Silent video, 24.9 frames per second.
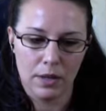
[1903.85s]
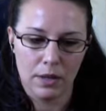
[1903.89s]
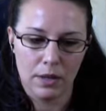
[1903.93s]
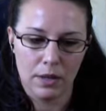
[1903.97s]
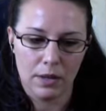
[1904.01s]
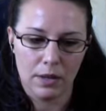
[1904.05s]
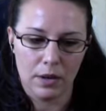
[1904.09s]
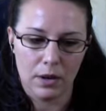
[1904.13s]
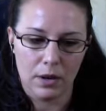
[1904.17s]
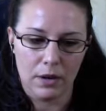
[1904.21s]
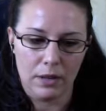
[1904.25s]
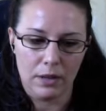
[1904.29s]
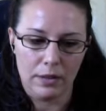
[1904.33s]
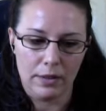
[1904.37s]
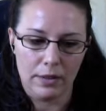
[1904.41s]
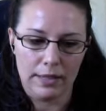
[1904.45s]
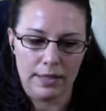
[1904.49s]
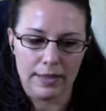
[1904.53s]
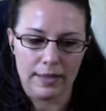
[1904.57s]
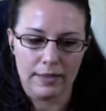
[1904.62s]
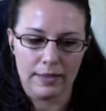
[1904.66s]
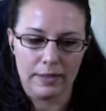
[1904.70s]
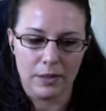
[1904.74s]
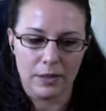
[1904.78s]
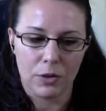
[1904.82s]
on like
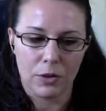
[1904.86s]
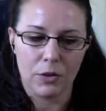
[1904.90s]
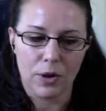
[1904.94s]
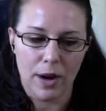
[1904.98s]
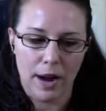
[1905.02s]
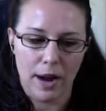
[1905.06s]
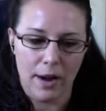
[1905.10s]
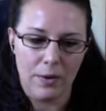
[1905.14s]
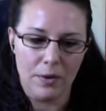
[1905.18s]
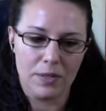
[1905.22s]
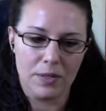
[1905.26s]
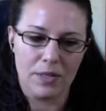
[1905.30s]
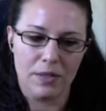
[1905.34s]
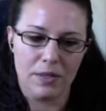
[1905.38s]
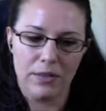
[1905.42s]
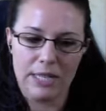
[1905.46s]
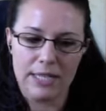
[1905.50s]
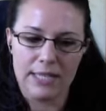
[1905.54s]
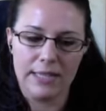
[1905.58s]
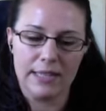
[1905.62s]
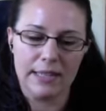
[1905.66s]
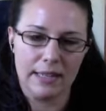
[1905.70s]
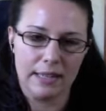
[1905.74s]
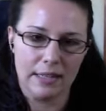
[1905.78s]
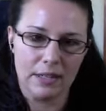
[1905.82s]
the crowds
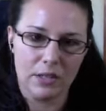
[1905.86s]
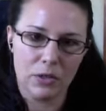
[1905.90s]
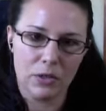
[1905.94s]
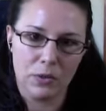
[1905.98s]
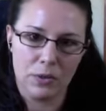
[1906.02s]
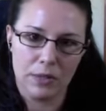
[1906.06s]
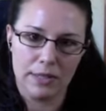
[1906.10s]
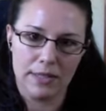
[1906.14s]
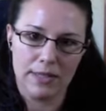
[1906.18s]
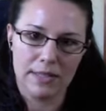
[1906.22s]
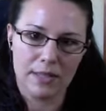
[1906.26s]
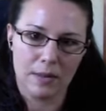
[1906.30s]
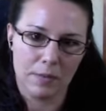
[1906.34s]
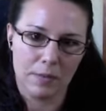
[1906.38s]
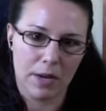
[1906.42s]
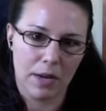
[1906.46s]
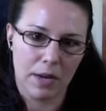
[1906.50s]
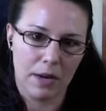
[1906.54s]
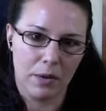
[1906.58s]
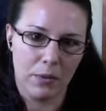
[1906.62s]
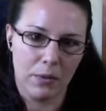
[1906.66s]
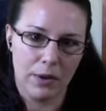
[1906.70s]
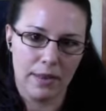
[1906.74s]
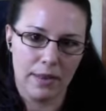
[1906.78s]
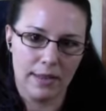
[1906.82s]
investing into it in some
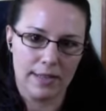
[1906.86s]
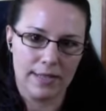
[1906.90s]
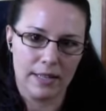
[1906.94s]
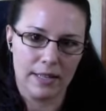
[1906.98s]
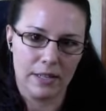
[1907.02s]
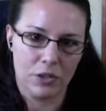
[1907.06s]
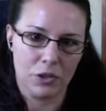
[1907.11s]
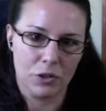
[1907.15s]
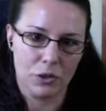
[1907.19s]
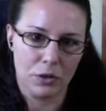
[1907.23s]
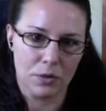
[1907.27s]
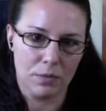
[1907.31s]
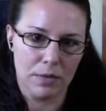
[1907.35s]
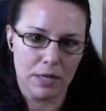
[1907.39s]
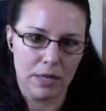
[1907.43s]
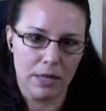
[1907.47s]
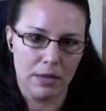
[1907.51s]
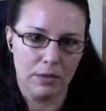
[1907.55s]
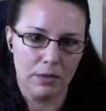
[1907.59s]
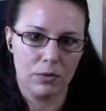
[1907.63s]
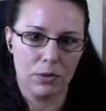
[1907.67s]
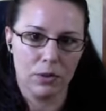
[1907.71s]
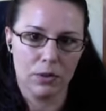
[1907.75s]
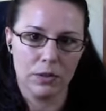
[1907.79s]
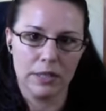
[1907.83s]
kind of way that's actually
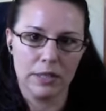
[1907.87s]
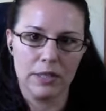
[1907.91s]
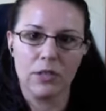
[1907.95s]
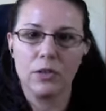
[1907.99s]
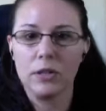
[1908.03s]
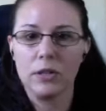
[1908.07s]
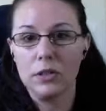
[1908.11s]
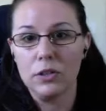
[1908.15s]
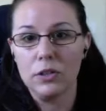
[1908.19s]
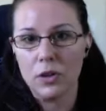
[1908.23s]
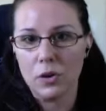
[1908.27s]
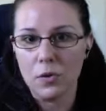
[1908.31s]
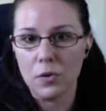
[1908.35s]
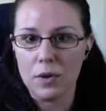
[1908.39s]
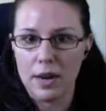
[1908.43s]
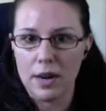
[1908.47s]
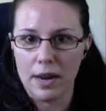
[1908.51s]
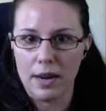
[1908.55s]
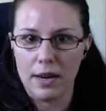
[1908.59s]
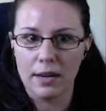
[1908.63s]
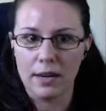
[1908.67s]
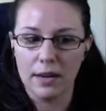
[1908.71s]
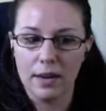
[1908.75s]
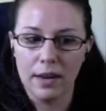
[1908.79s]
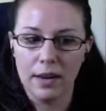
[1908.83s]
meaningful. Like you can
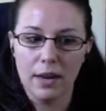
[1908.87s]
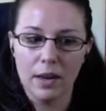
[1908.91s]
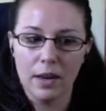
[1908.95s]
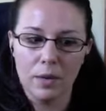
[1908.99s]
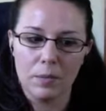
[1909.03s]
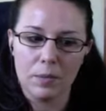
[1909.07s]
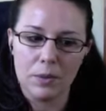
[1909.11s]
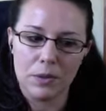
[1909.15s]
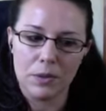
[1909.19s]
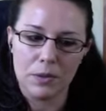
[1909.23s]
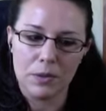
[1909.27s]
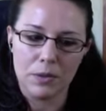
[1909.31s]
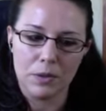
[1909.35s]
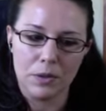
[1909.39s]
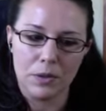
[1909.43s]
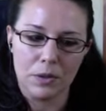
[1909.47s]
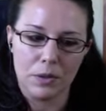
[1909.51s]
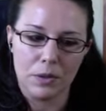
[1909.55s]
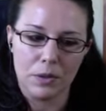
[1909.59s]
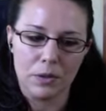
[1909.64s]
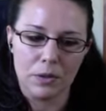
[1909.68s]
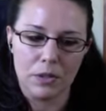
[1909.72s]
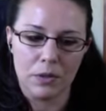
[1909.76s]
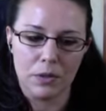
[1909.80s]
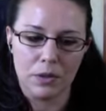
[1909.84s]
donate, but you
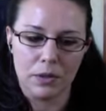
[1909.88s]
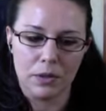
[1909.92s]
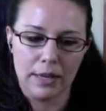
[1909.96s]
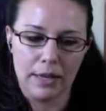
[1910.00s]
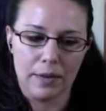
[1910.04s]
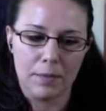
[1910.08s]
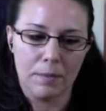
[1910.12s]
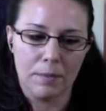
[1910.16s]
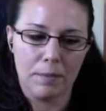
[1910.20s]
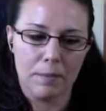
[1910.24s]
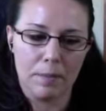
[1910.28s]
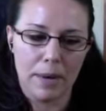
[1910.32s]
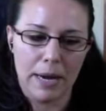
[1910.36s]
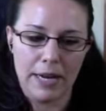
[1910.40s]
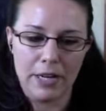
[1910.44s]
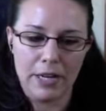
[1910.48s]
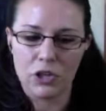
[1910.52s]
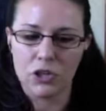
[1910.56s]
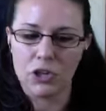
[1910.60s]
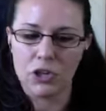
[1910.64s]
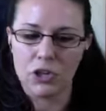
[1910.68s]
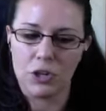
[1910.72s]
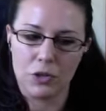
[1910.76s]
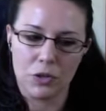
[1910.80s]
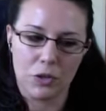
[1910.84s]
to like buy
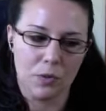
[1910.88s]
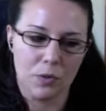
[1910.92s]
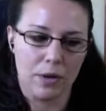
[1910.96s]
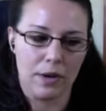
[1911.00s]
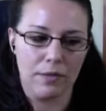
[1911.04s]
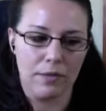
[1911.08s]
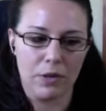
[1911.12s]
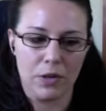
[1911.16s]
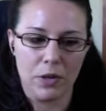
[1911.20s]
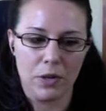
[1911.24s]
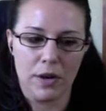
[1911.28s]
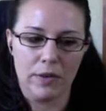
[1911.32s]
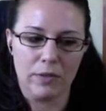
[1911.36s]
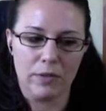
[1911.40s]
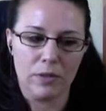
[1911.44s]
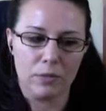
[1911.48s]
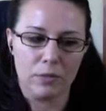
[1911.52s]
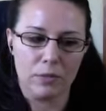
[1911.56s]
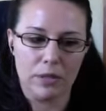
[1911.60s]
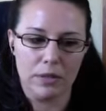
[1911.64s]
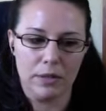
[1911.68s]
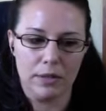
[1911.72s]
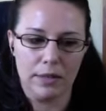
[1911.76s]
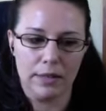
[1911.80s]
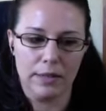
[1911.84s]
shares or whatever, you have to
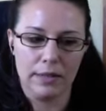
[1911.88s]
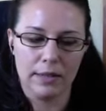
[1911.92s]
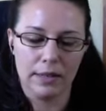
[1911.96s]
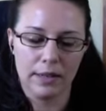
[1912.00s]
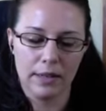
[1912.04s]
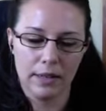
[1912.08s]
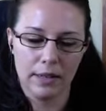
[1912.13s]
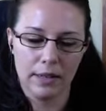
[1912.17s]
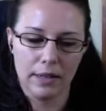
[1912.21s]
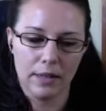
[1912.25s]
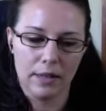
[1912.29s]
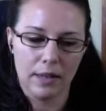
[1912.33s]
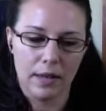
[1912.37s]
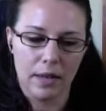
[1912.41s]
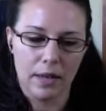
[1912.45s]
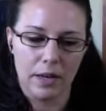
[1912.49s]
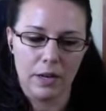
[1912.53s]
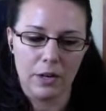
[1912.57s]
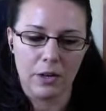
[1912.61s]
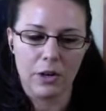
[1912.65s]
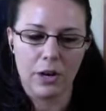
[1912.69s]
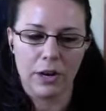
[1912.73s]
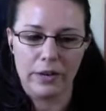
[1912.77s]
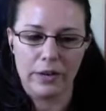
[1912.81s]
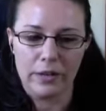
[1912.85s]
be like an
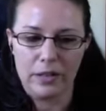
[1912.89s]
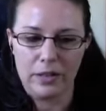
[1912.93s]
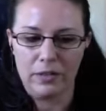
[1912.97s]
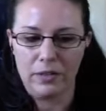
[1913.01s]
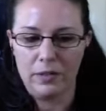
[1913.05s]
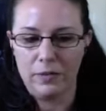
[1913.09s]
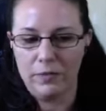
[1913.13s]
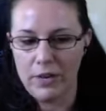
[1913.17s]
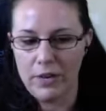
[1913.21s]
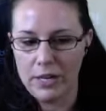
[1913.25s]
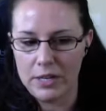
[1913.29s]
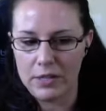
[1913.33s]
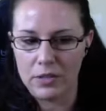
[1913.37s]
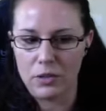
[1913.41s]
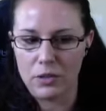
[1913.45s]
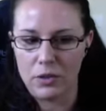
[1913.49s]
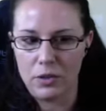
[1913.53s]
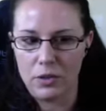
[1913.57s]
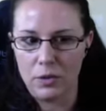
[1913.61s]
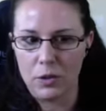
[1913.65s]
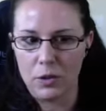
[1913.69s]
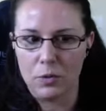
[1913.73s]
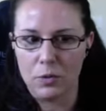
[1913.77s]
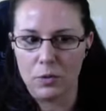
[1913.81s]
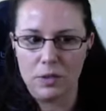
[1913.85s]
accredited investor,
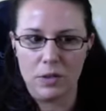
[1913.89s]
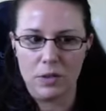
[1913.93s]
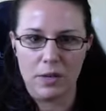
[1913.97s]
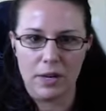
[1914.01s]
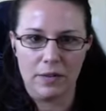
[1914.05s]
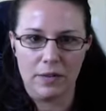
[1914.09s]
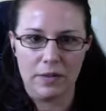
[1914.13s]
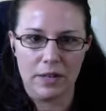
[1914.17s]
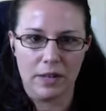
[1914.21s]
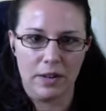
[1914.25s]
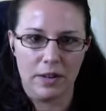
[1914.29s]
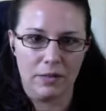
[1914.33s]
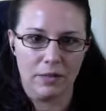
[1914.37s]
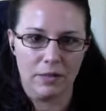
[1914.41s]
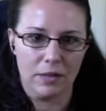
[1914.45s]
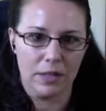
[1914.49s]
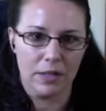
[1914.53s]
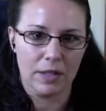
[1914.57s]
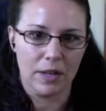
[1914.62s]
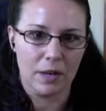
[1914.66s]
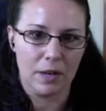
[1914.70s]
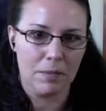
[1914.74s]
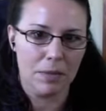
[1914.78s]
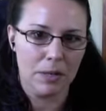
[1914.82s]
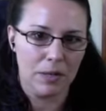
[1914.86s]
which means you have to have like
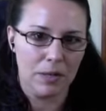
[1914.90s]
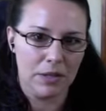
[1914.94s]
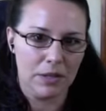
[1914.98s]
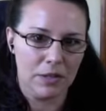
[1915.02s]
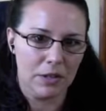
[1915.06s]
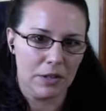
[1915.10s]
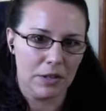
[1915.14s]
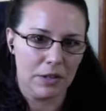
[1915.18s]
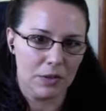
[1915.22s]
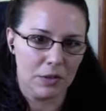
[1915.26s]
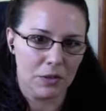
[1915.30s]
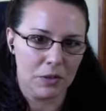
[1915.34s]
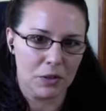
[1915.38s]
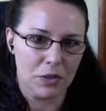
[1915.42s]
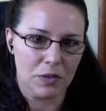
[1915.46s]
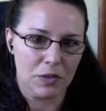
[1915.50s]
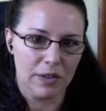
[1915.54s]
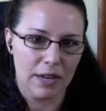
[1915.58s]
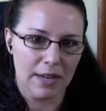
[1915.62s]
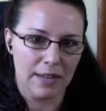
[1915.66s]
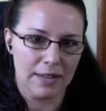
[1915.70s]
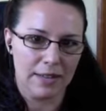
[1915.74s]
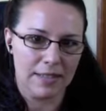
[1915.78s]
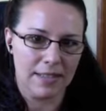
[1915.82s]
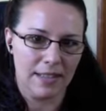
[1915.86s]
$1 million of
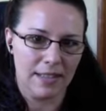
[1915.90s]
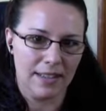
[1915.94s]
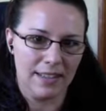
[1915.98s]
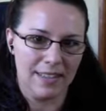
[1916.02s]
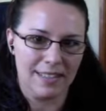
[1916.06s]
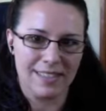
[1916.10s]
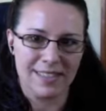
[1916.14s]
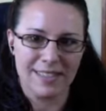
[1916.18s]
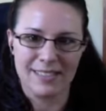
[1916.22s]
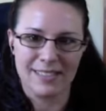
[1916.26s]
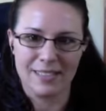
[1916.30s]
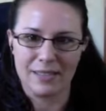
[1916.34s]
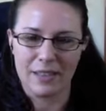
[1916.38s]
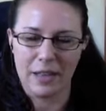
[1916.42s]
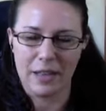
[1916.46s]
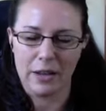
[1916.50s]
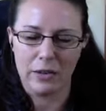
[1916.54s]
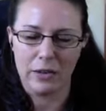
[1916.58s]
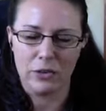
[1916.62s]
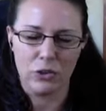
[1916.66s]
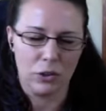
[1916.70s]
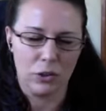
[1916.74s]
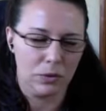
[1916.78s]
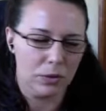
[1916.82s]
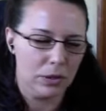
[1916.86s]
assets
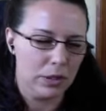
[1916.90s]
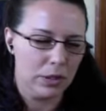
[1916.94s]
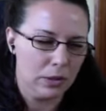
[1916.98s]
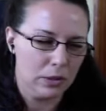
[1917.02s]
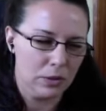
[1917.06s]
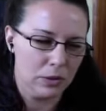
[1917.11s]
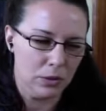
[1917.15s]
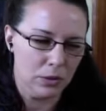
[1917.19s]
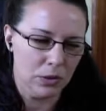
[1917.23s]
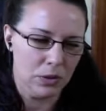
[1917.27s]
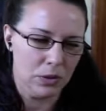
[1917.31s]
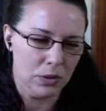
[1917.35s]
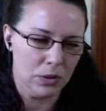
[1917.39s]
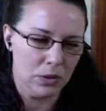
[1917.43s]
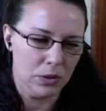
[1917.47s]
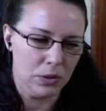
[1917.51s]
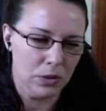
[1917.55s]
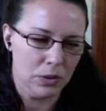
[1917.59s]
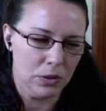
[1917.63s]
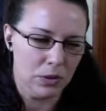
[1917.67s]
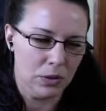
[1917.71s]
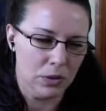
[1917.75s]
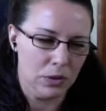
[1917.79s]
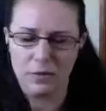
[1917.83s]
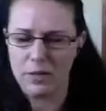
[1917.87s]
that don't include the
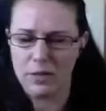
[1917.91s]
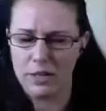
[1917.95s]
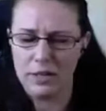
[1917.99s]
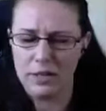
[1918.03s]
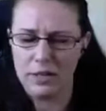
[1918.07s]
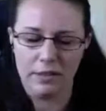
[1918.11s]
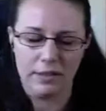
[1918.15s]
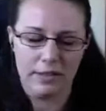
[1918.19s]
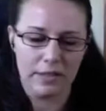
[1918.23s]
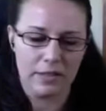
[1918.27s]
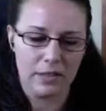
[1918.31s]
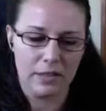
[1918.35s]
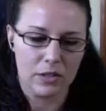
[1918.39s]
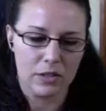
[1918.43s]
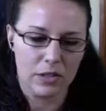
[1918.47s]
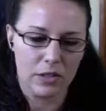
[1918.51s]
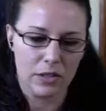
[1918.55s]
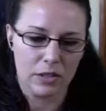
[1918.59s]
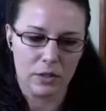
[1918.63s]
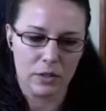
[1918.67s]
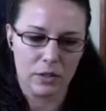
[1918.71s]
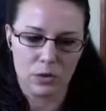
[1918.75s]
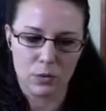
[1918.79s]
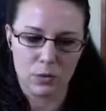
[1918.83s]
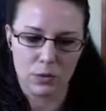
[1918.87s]
house you live in. And like, it's
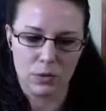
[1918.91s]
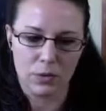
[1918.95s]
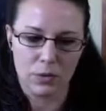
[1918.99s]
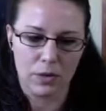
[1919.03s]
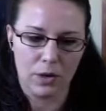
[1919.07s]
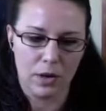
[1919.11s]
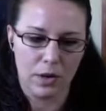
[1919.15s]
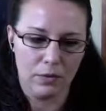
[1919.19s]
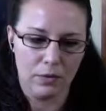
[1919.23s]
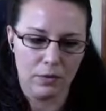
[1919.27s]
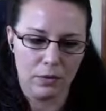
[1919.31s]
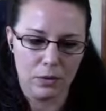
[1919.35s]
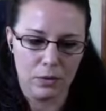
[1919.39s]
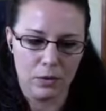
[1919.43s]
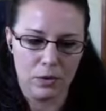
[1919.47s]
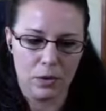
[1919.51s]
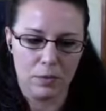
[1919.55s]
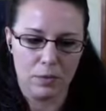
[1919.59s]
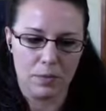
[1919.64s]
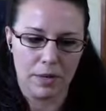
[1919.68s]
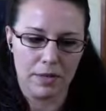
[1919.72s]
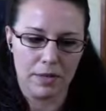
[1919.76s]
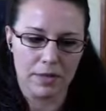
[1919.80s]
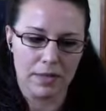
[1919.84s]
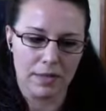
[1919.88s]
like this really convoluted
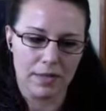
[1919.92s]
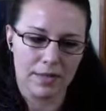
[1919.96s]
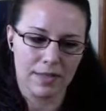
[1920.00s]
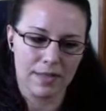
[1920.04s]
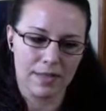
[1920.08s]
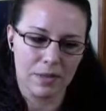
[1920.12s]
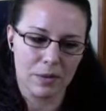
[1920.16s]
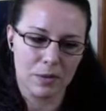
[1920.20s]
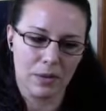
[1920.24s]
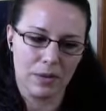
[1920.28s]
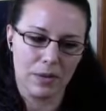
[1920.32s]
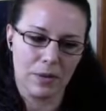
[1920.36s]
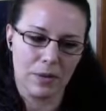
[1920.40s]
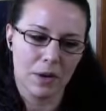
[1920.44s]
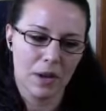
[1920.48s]
process. So like,